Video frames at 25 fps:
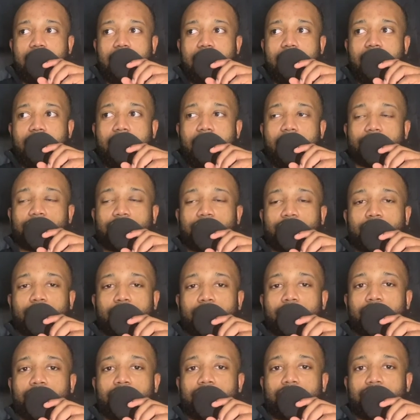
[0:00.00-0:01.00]
are so
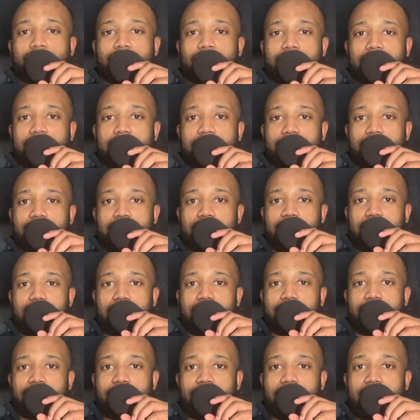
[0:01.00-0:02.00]
used to giving
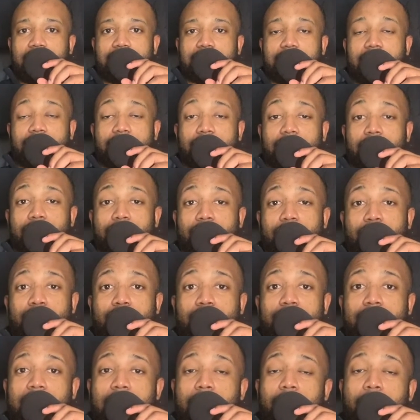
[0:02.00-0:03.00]
advice,
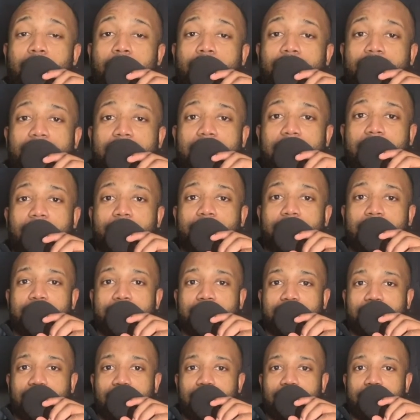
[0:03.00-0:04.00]
that want to help people
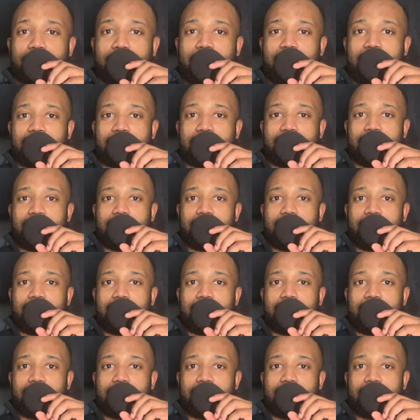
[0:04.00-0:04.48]
so bad,